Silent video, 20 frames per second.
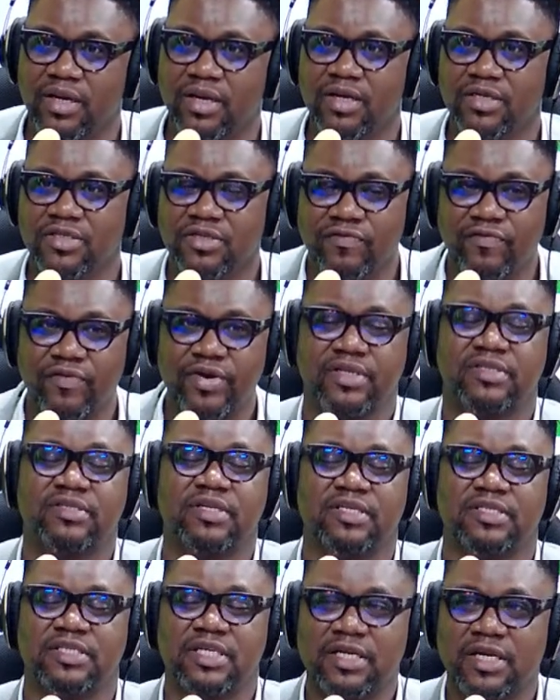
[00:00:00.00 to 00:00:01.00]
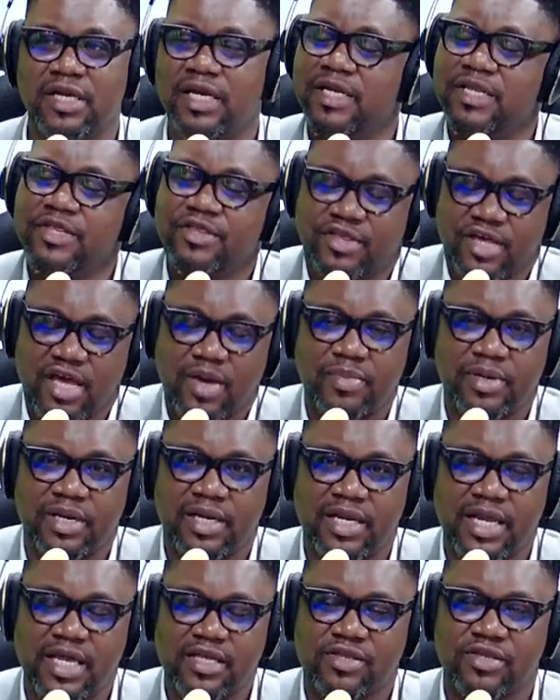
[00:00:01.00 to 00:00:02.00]
So, for instance, in Germany,
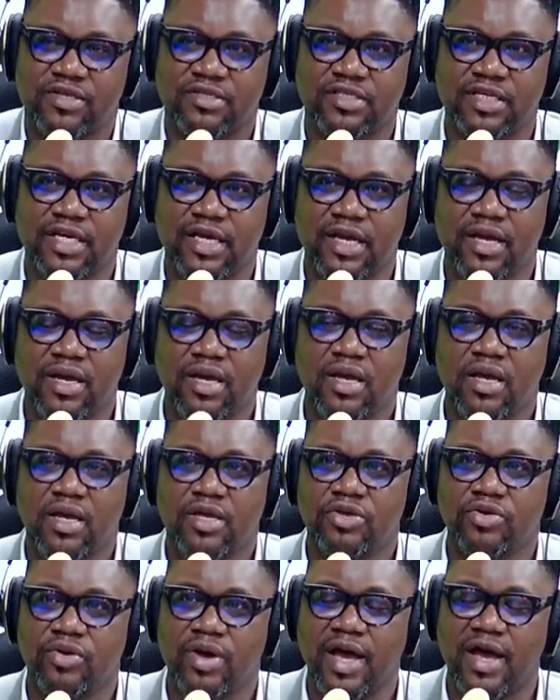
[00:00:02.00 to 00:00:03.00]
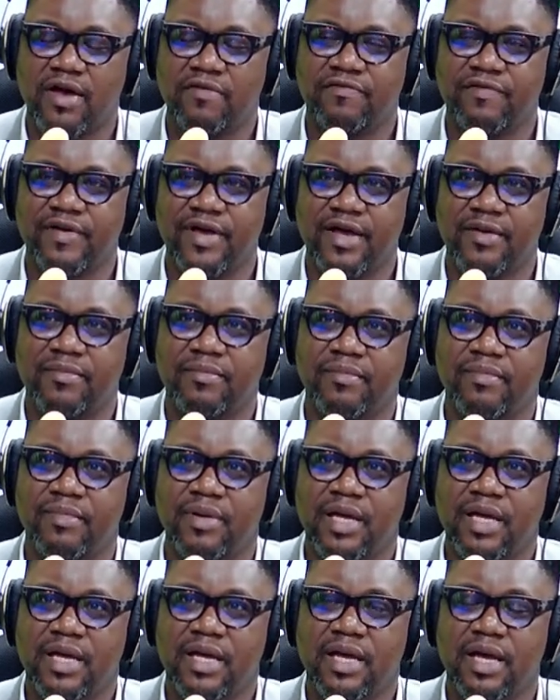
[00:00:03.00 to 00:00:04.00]
let's just say you have a
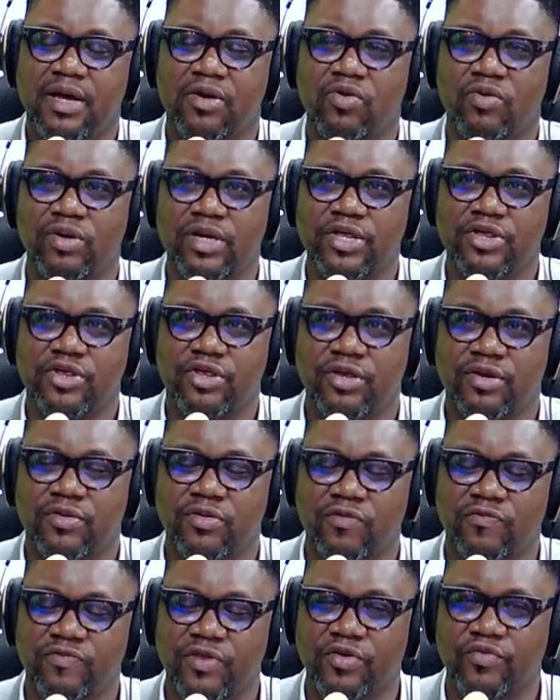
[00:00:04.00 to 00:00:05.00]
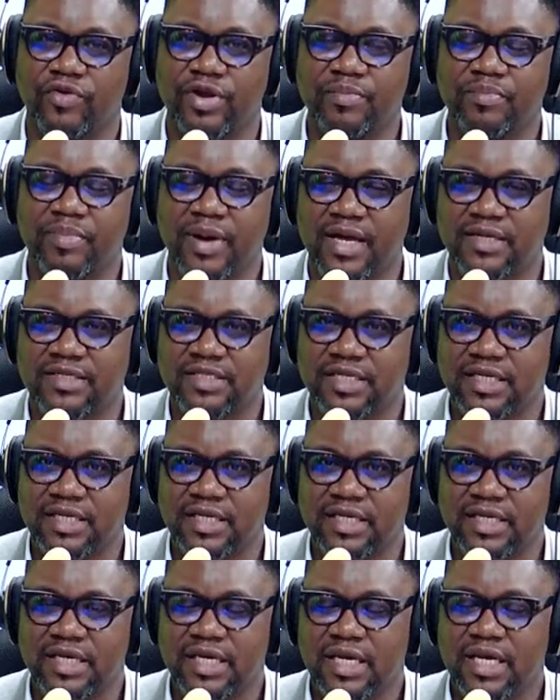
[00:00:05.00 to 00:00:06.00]
coalition of the Green
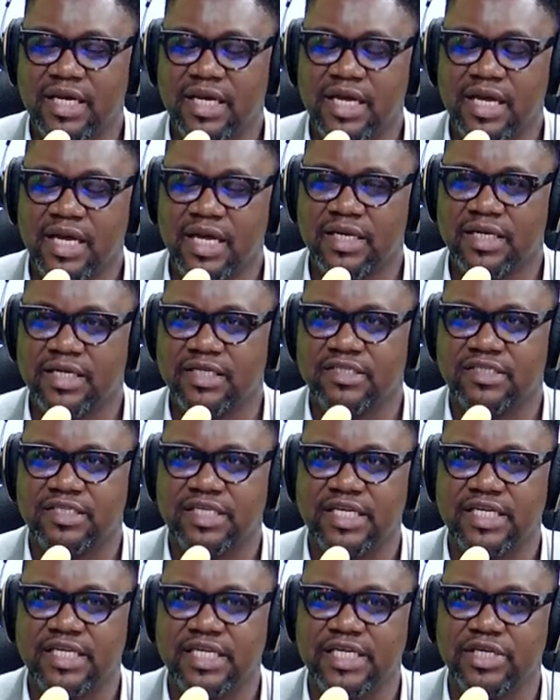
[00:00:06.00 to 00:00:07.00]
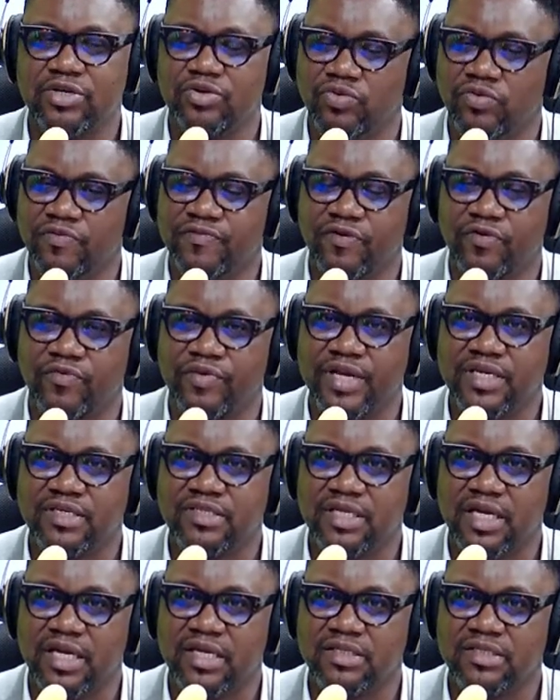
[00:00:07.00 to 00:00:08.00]
Party and the CDU, for
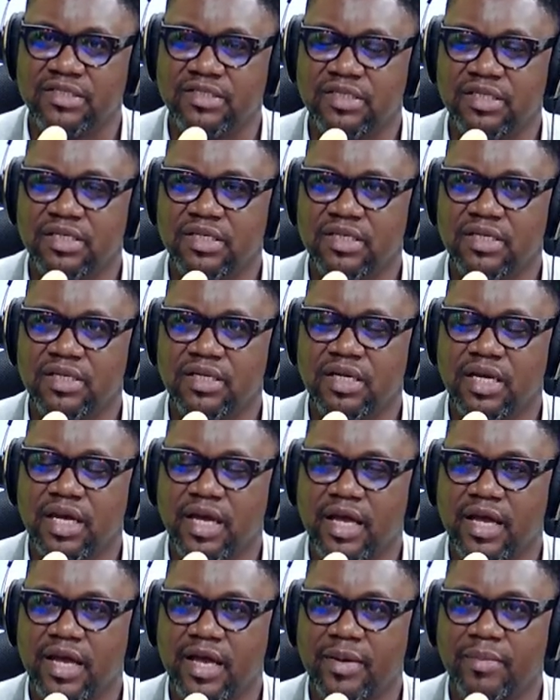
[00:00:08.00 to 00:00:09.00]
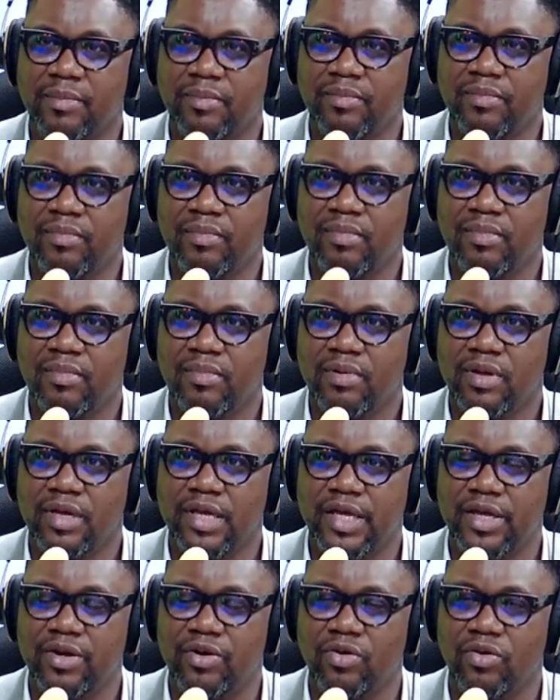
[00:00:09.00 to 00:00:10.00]
instance. I
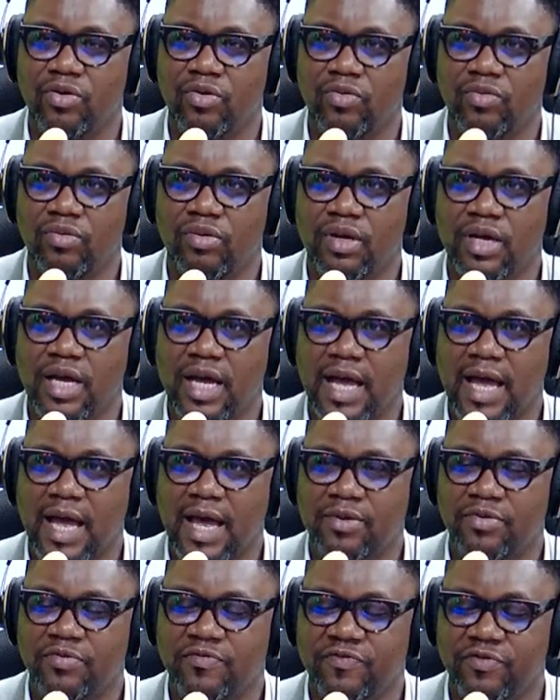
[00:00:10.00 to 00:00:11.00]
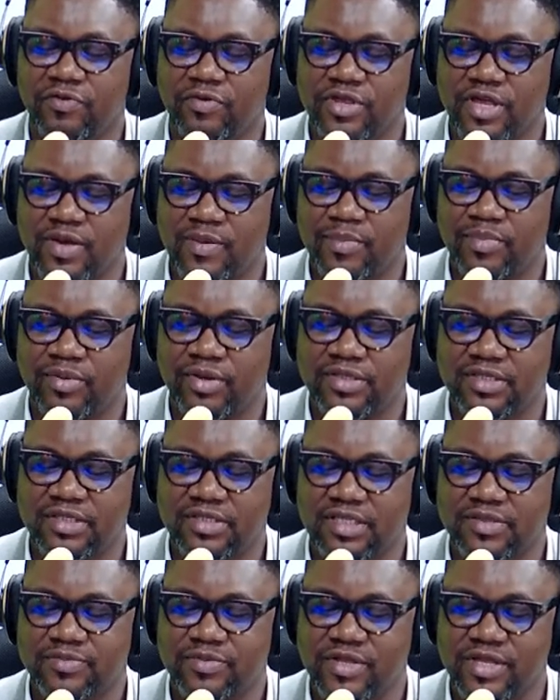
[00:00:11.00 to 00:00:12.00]
don't follow German politics
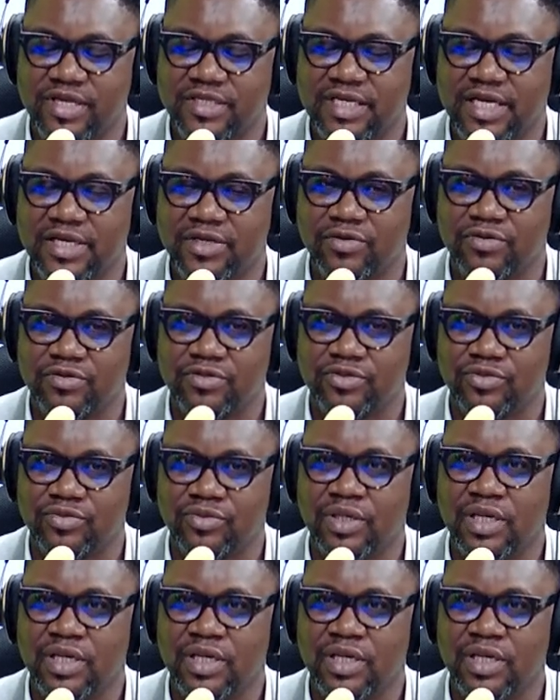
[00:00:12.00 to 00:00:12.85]
as much as I used to.